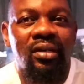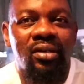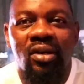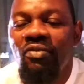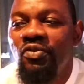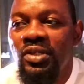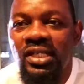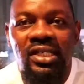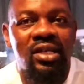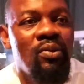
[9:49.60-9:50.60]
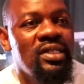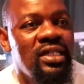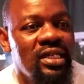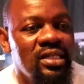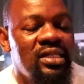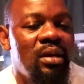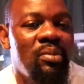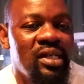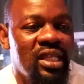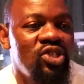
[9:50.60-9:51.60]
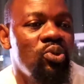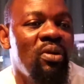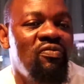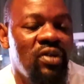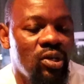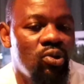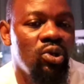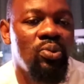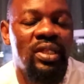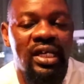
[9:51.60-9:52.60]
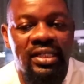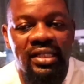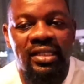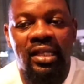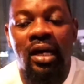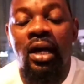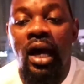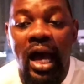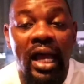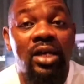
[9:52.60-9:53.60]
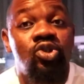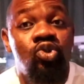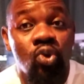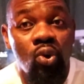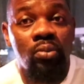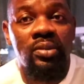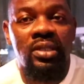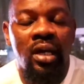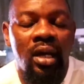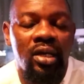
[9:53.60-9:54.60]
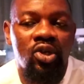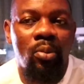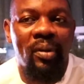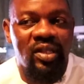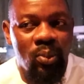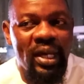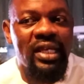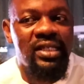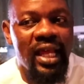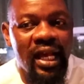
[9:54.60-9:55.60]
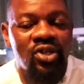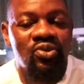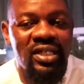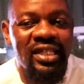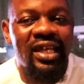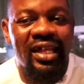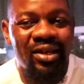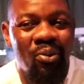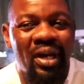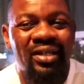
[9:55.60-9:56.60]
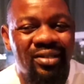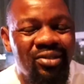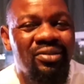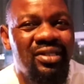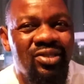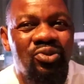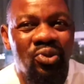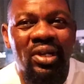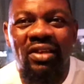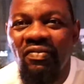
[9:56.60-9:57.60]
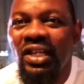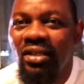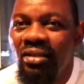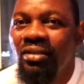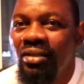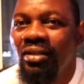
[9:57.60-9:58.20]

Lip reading: You know, if your sister was dating somebody that you were very cool with, that sister, I assumed, you know, by the way he's like addressing the other one, just, you don't even